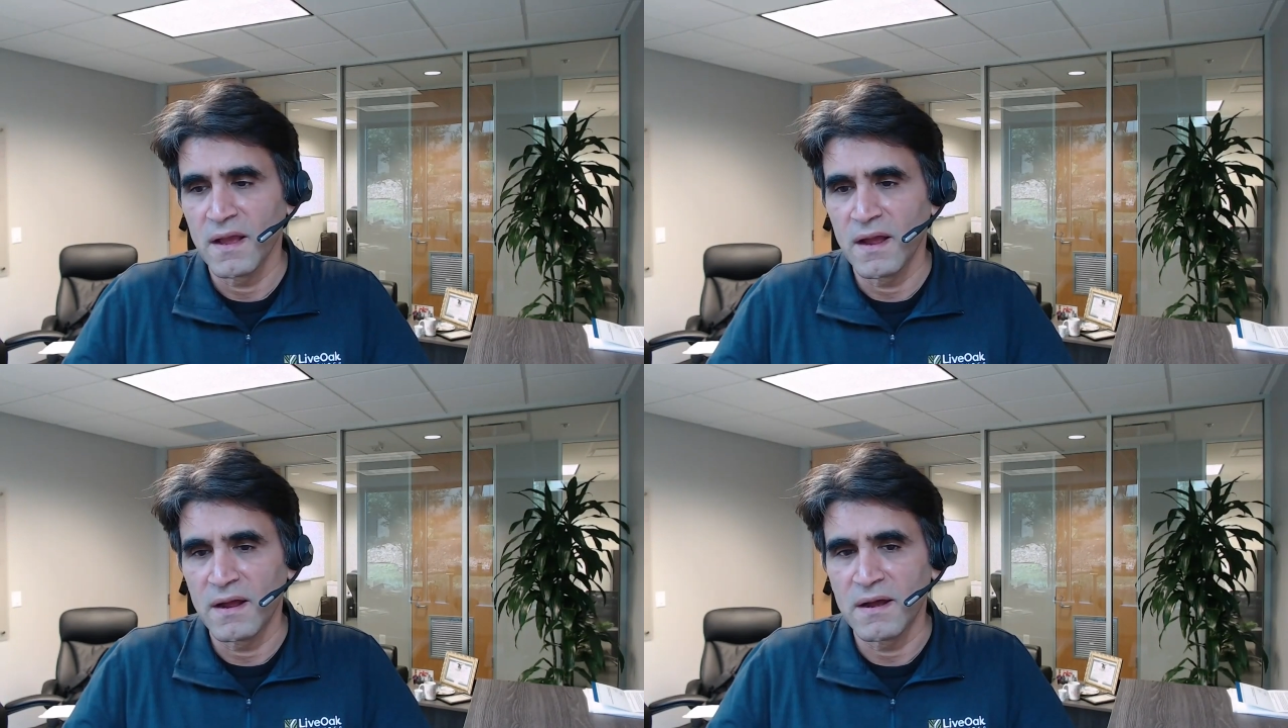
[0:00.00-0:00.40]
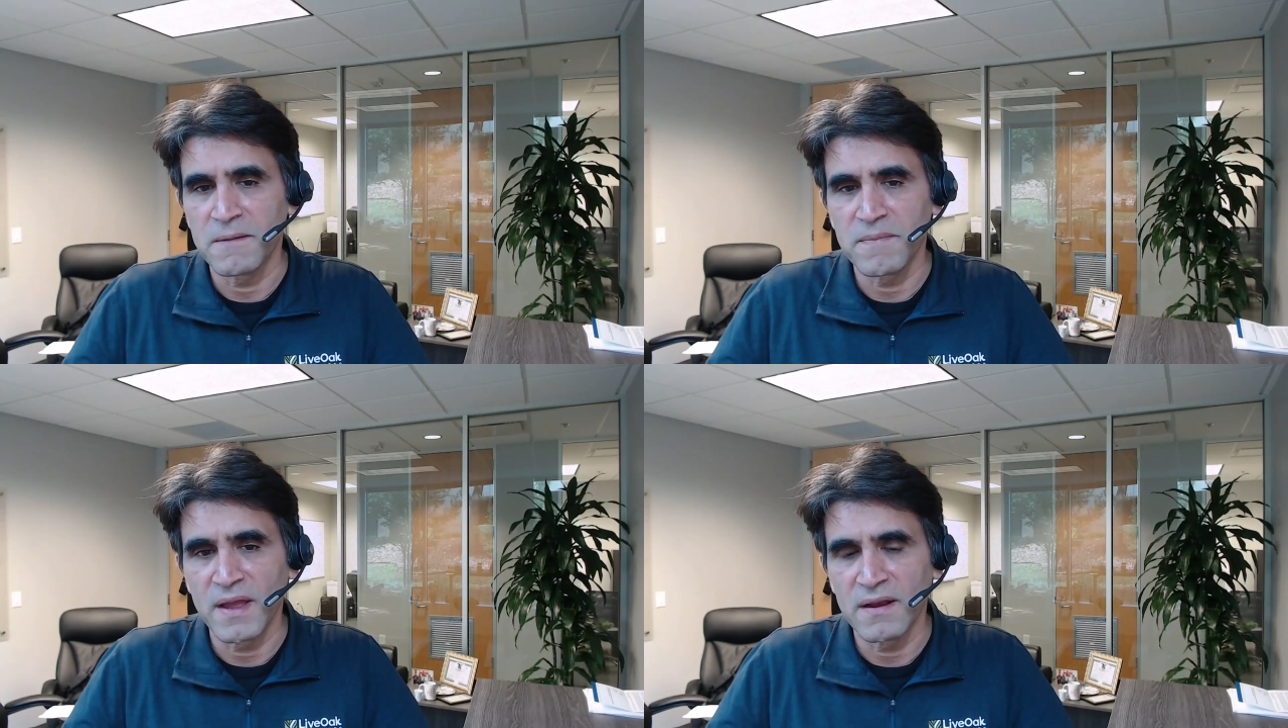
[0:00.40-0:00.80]

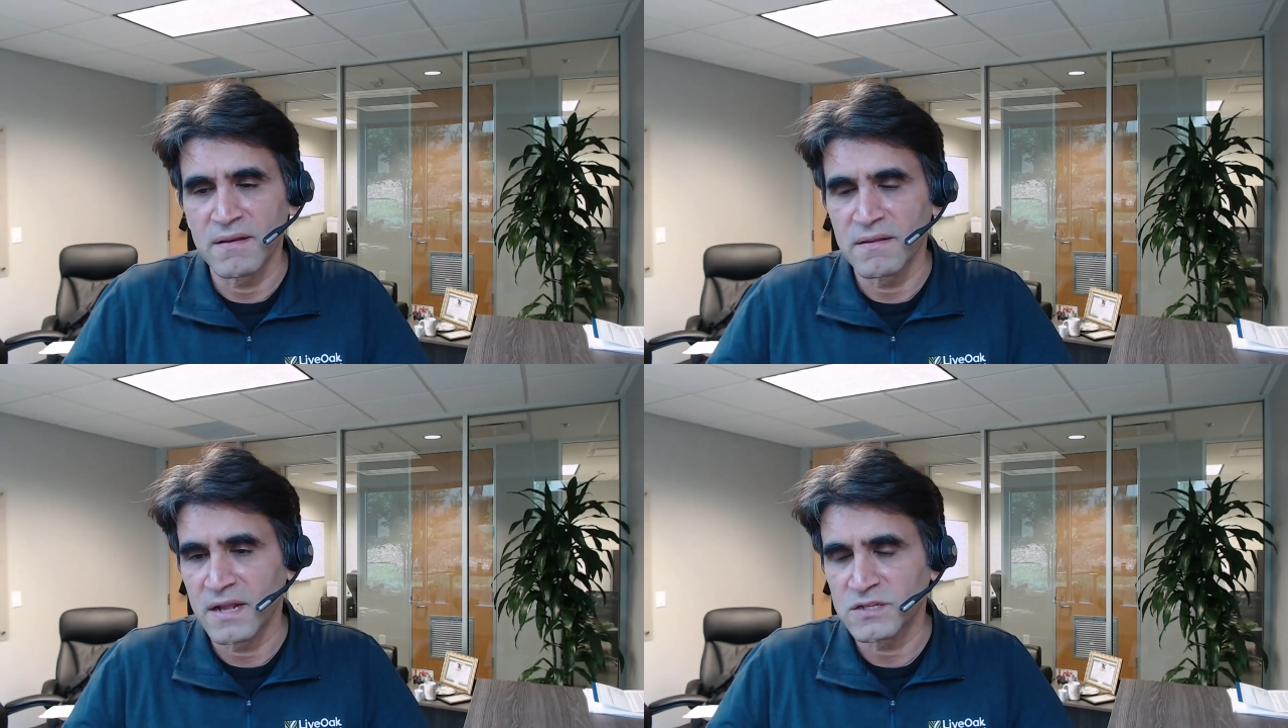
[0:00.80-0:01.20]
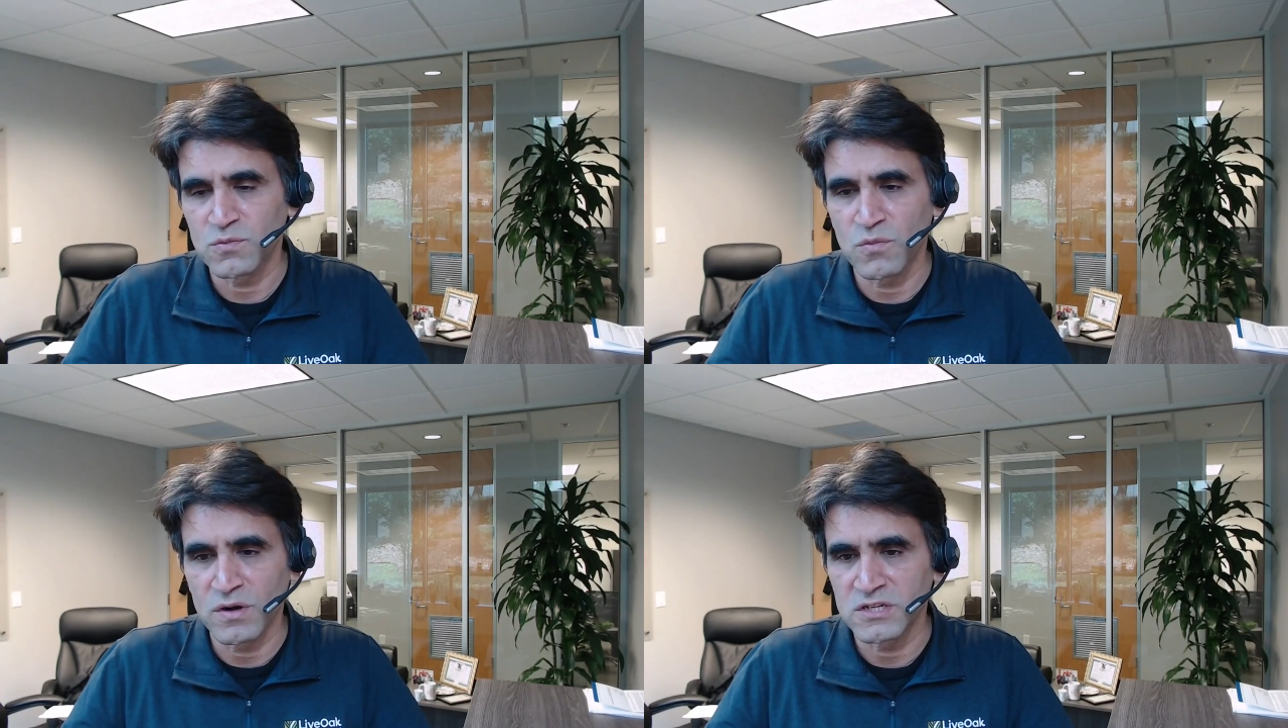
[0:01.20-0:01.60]
And that's
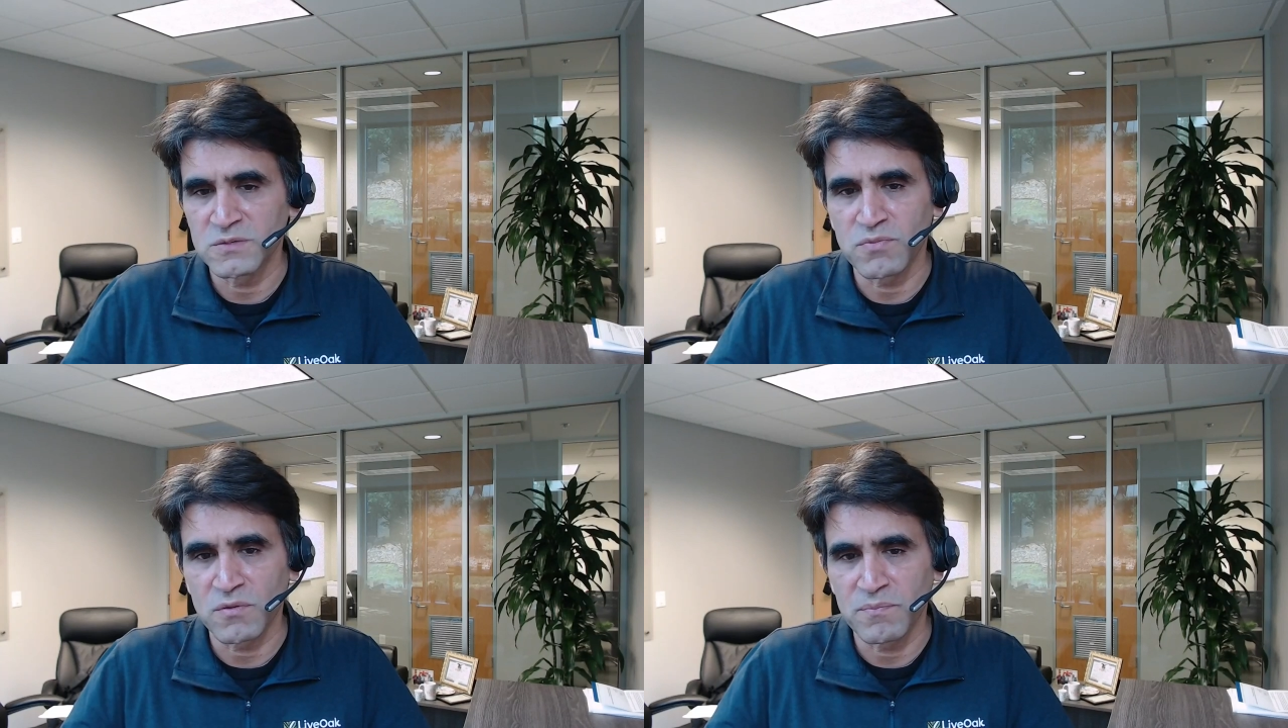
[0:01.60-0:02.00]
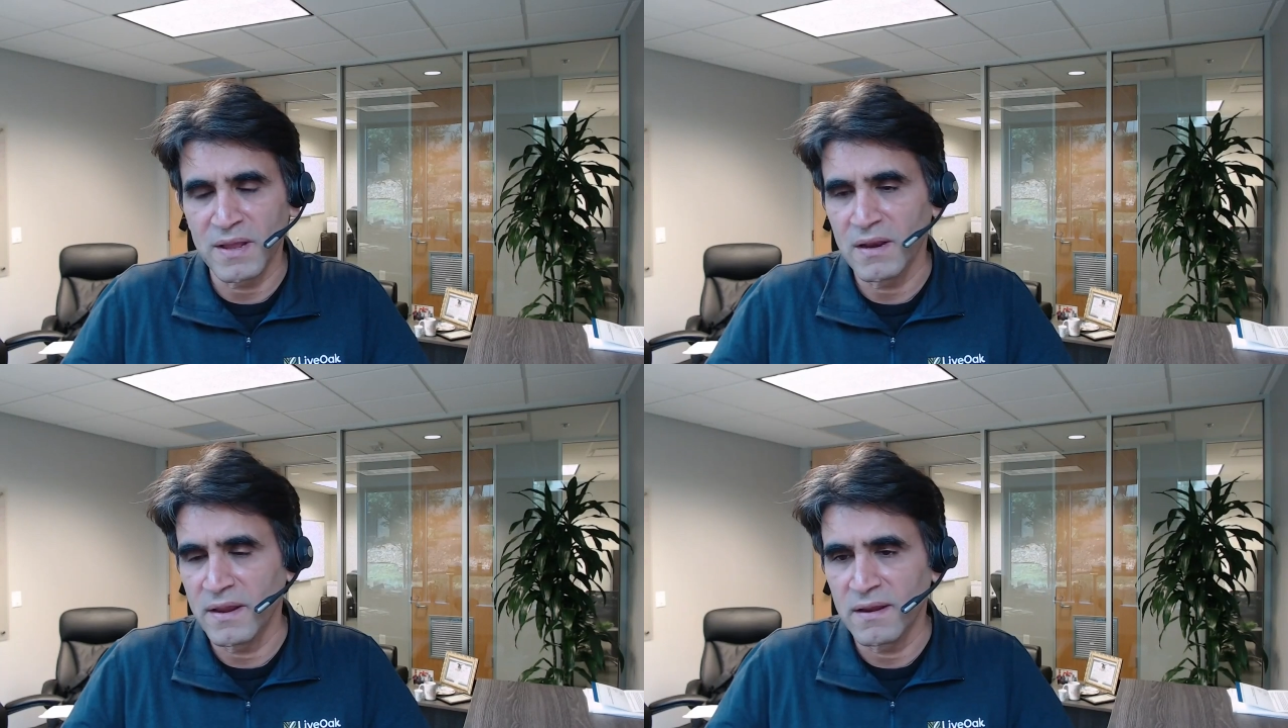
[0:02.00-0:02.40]
what is
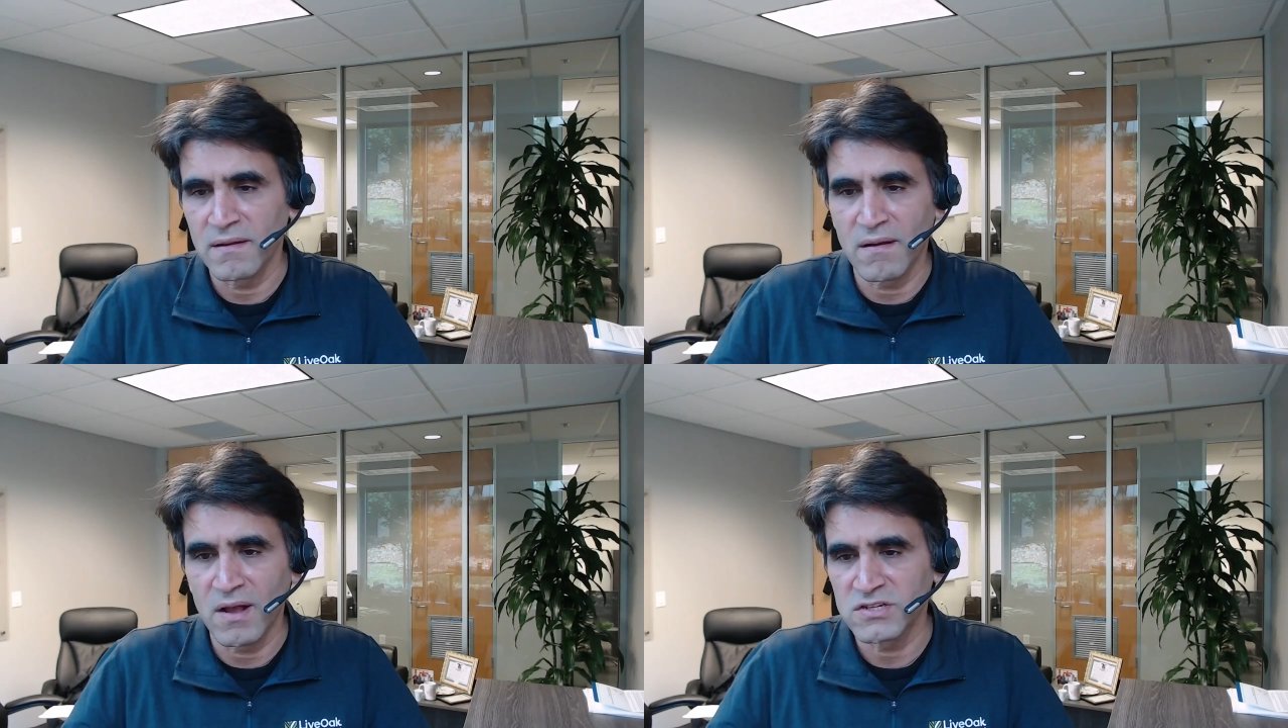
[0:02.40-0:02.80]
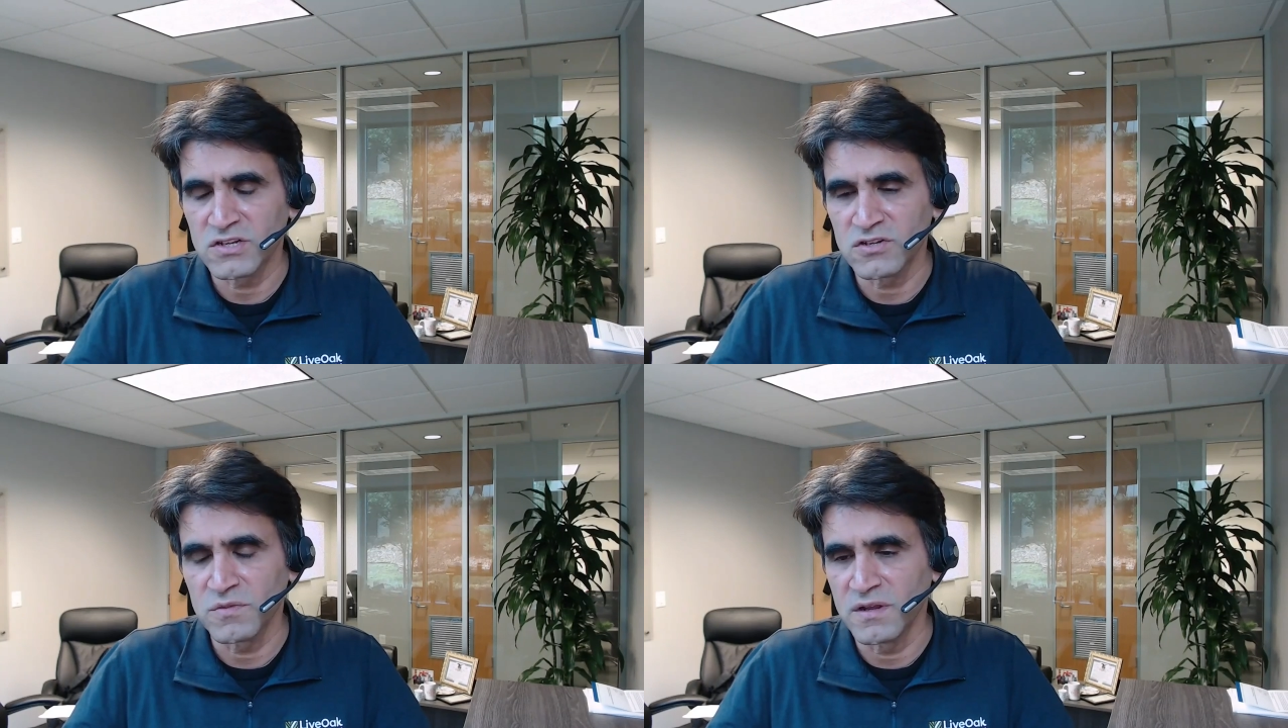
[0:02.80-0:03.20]
propelling
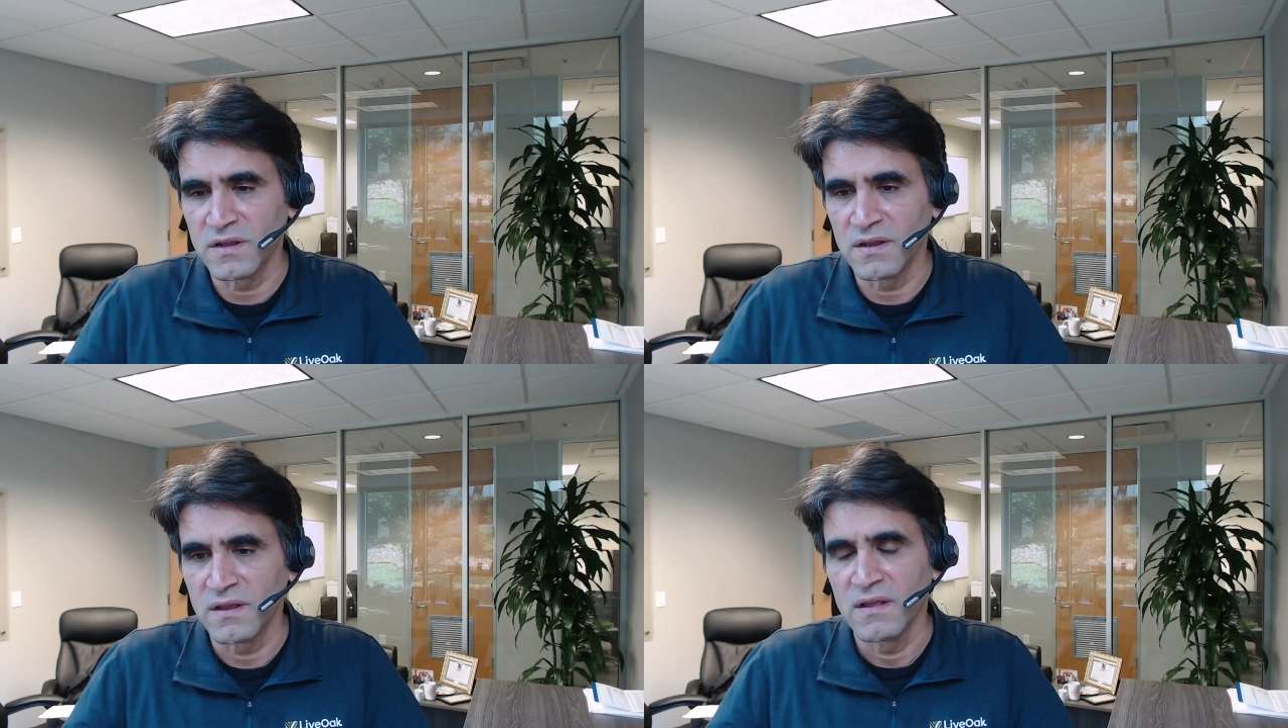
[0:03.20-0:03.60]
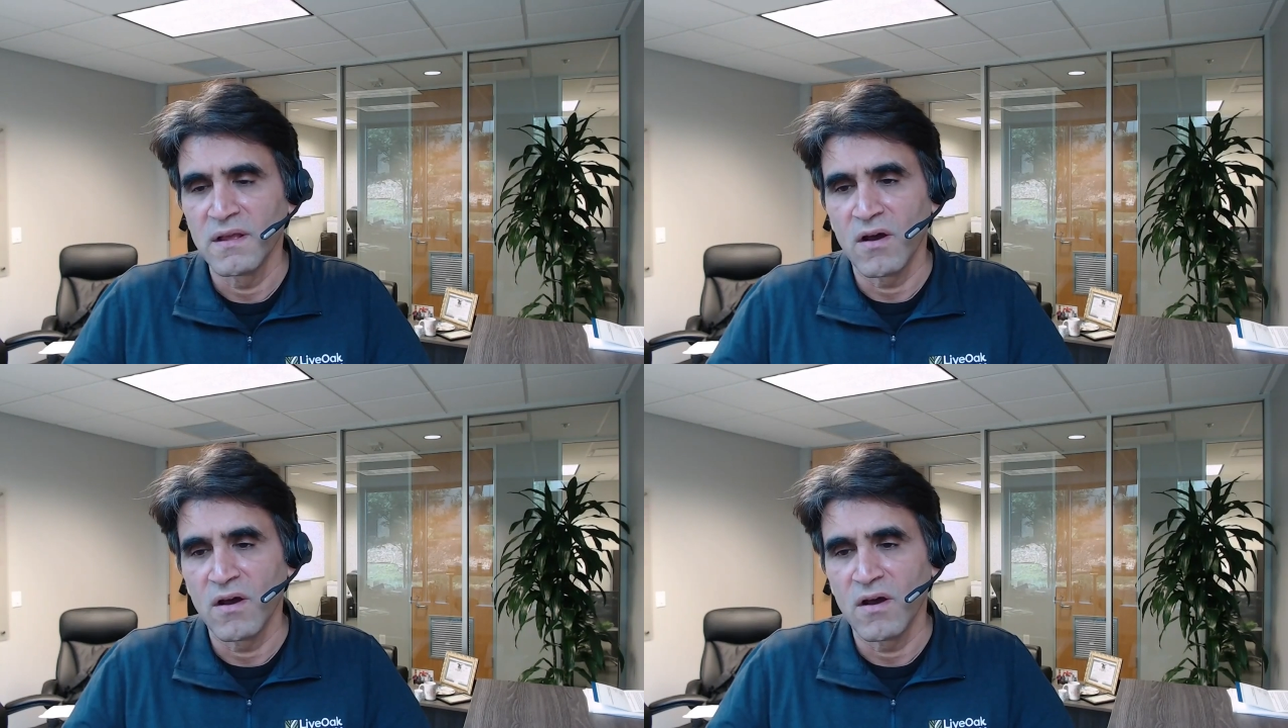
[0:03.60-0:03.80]
Austin to be